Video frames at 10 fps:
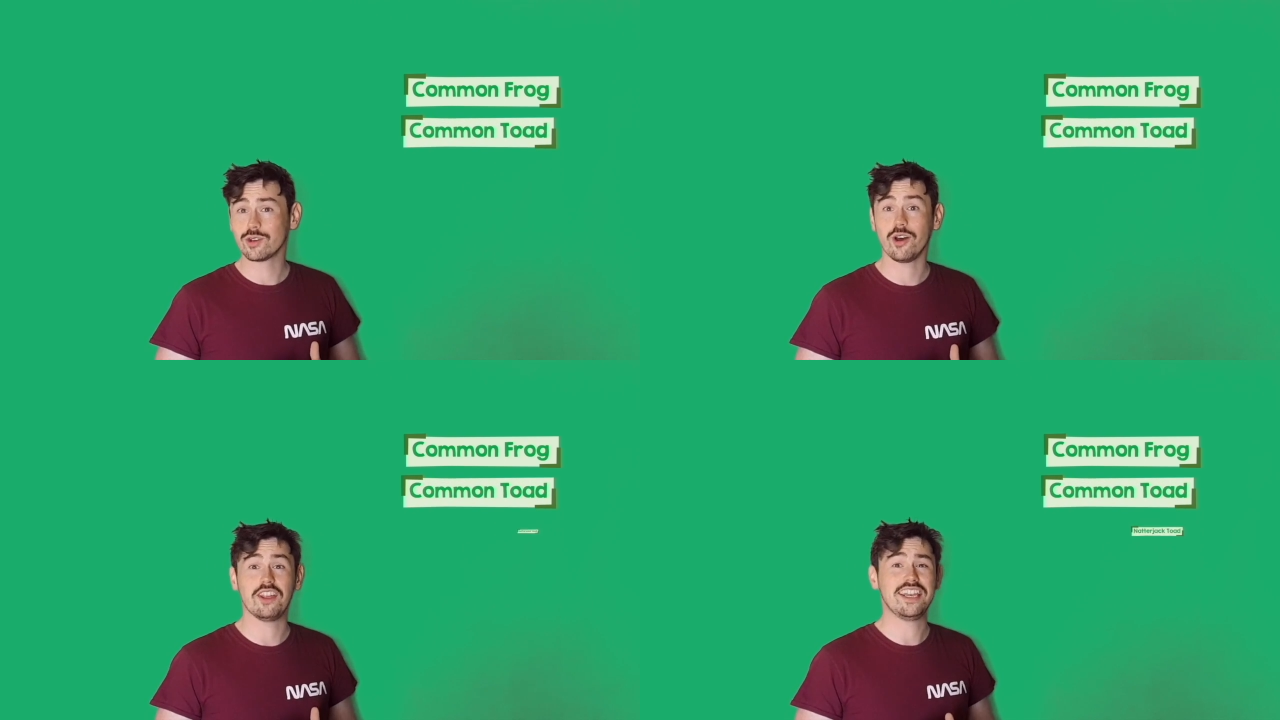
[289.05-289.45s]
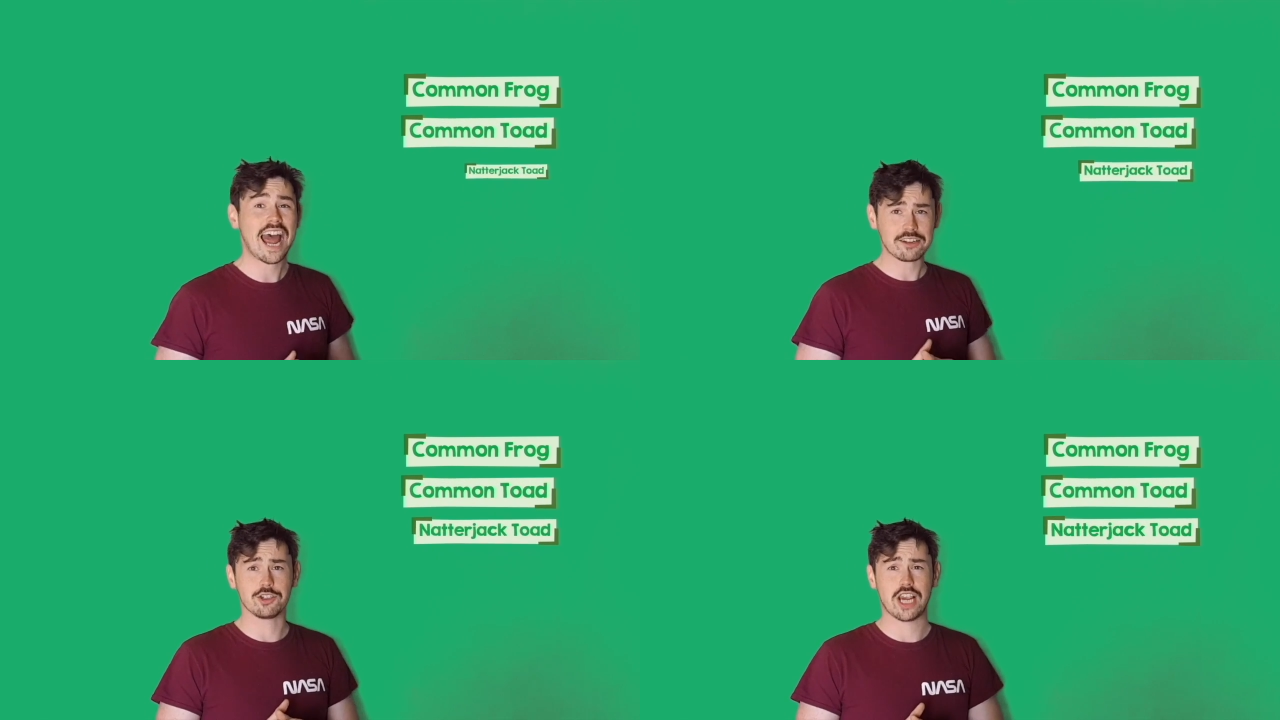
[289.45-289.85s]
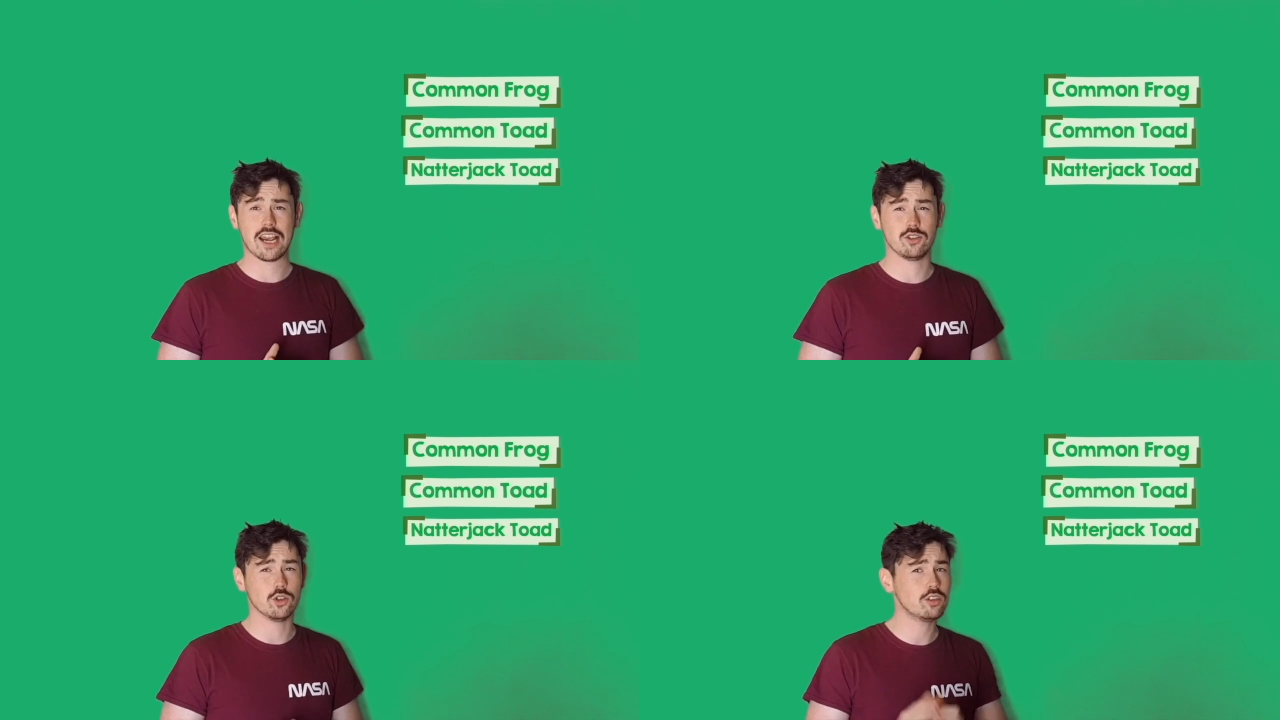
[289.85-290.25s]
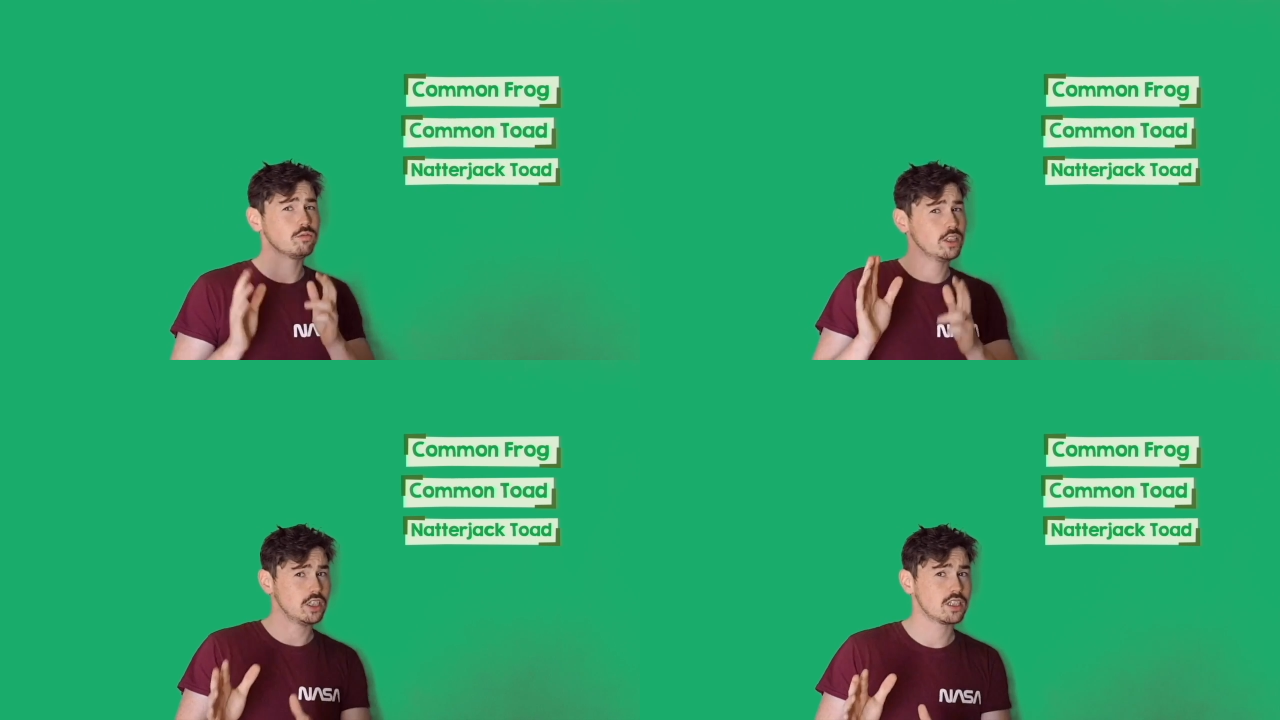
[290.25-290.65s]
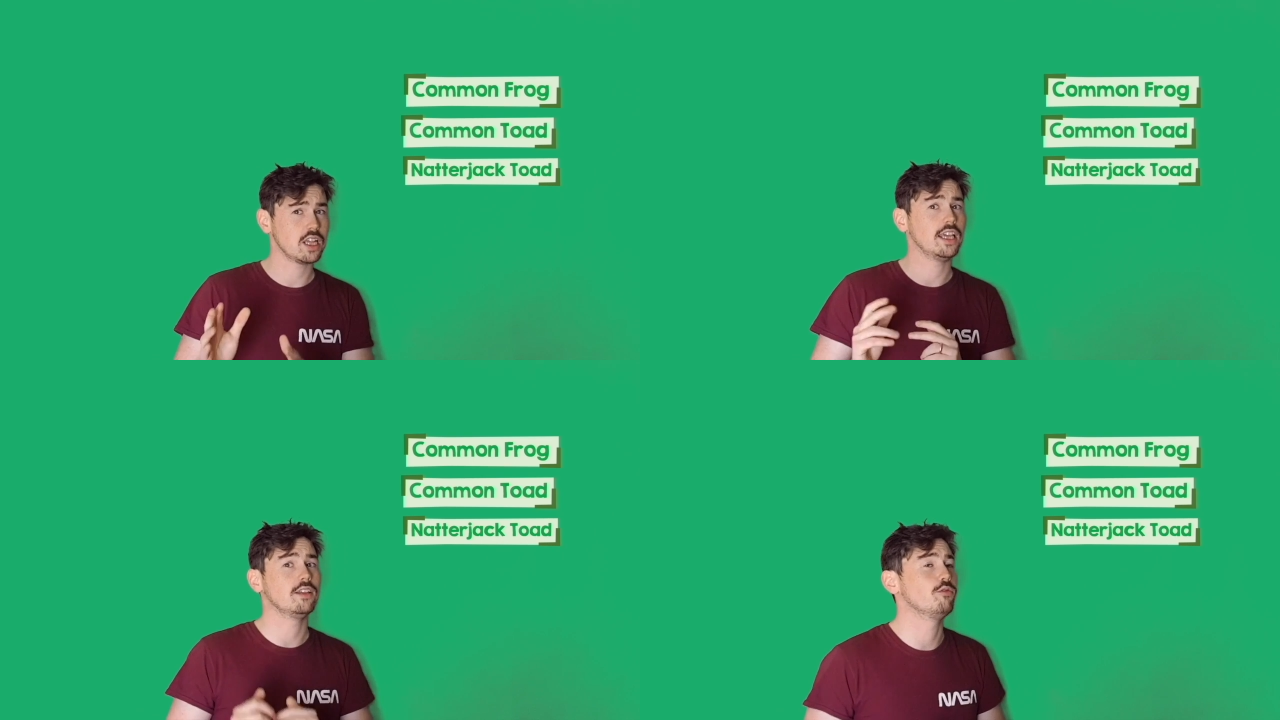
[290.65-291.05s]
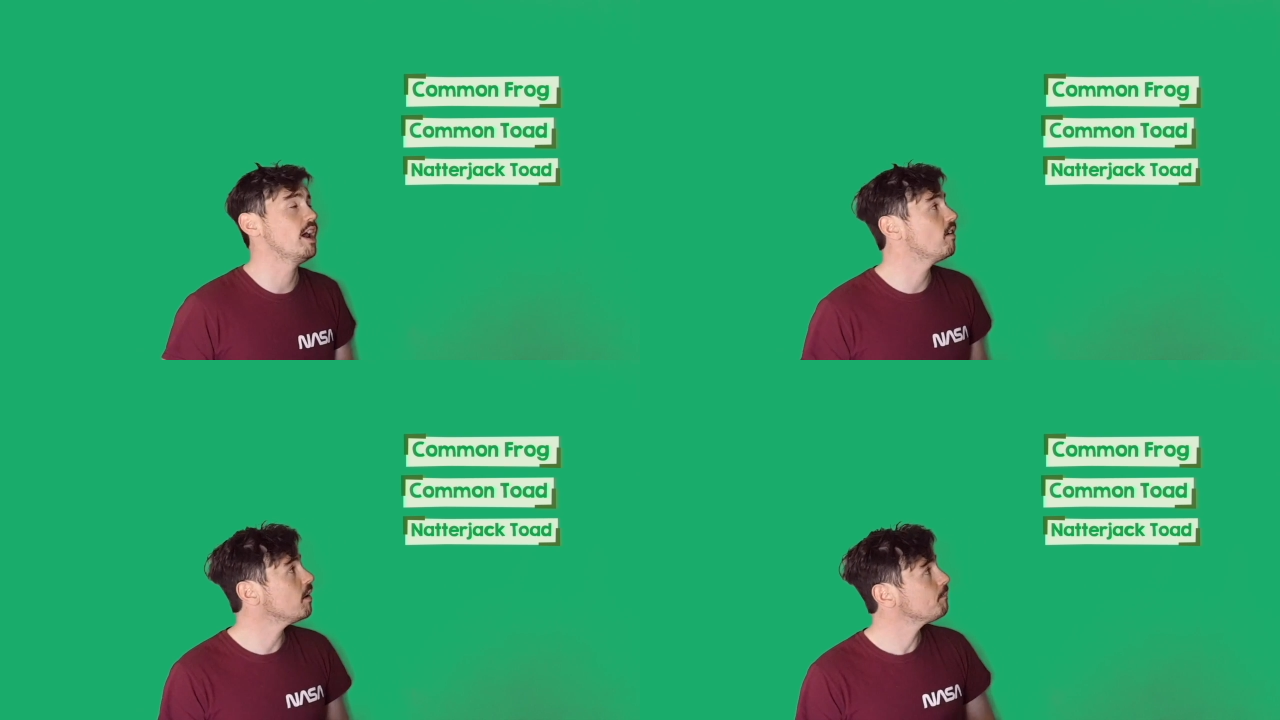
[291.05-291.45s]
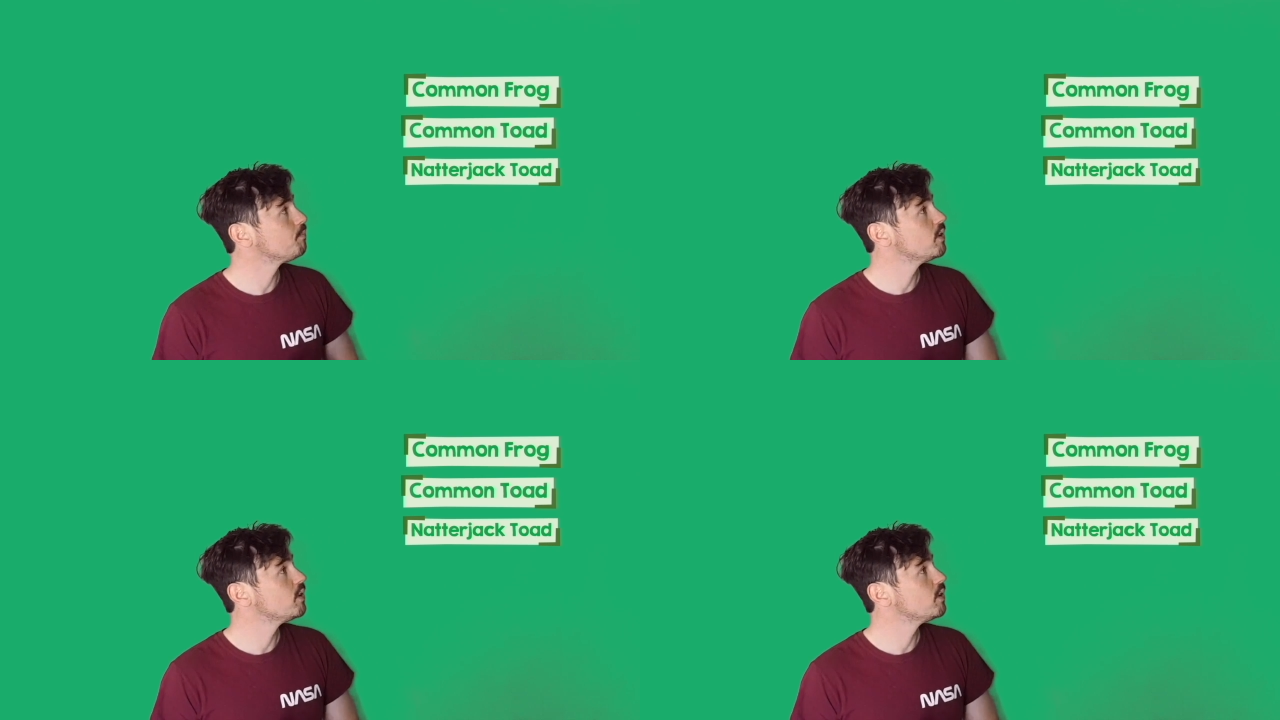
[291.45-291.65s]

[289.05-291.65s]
got the natterjack toad, which is slightly rarer.